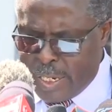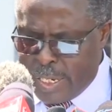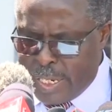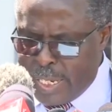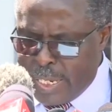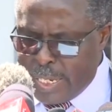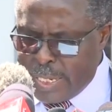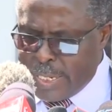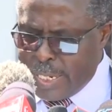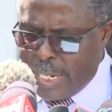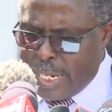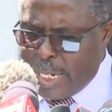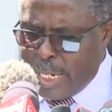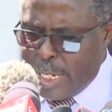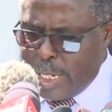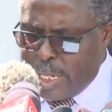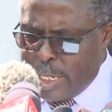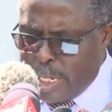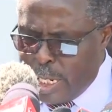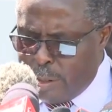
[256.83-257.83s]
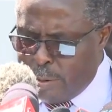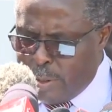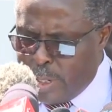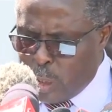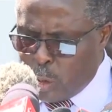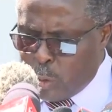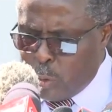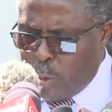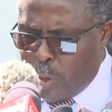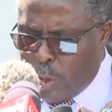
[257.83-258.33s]
shall endeavor
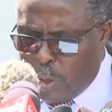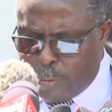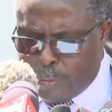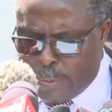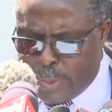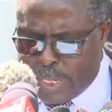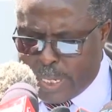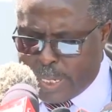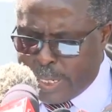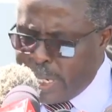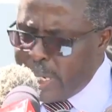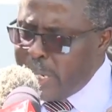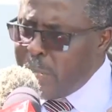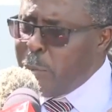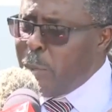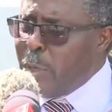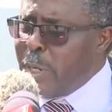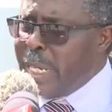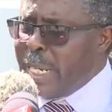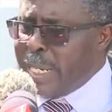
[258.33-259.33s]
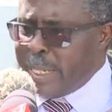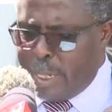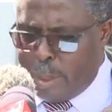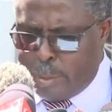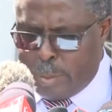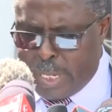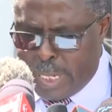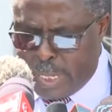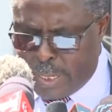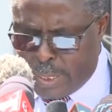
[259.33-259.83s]
to offer credible
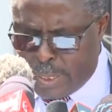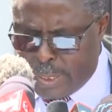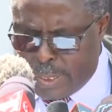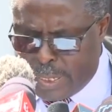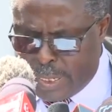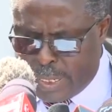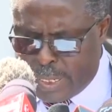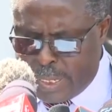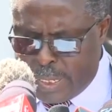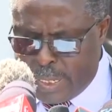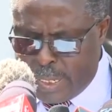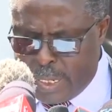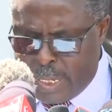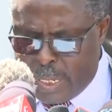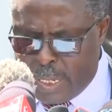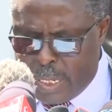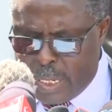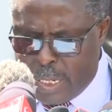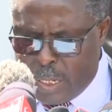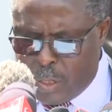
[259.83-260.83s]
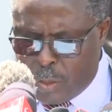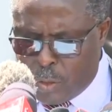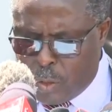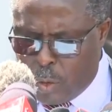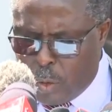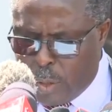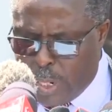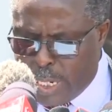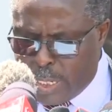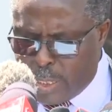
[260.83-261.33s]
examinations so
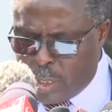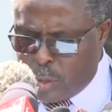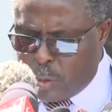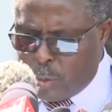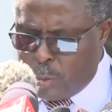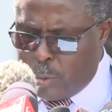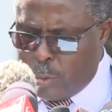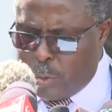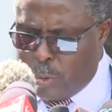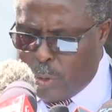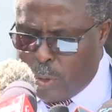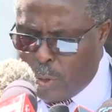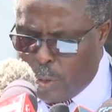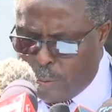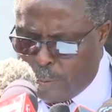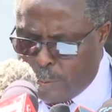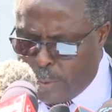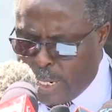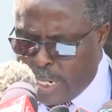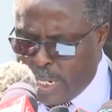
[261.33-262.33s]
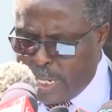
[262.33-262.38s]
as to offer